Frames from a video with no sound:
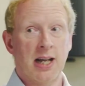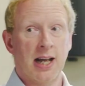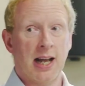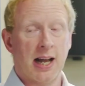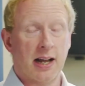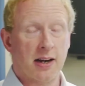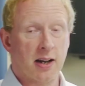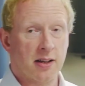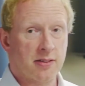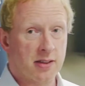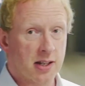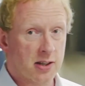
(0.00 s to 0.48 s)

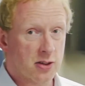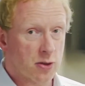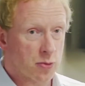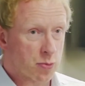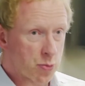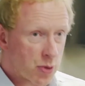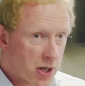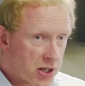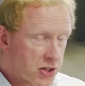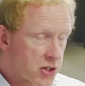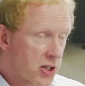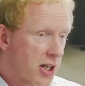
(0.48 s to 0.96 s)
And I think the
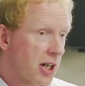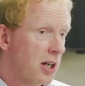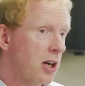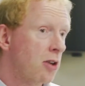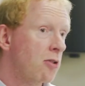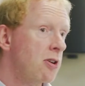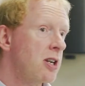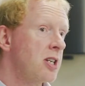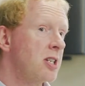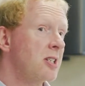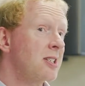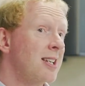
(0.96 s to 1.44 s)
risk
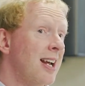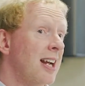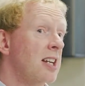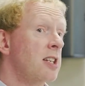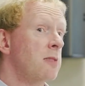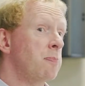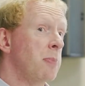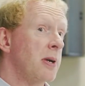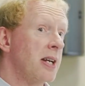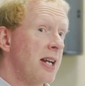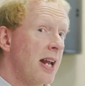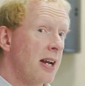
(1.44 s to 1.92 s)
increases
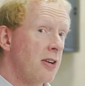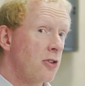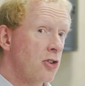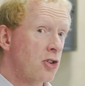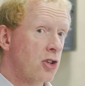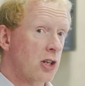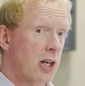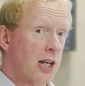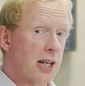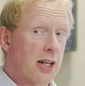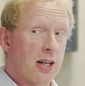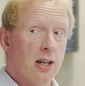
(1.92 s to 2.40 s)

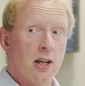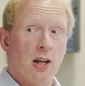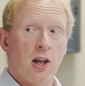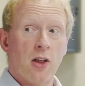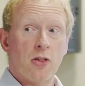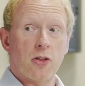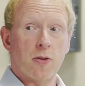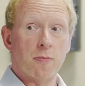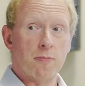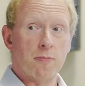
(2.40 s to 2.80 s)
exponentially the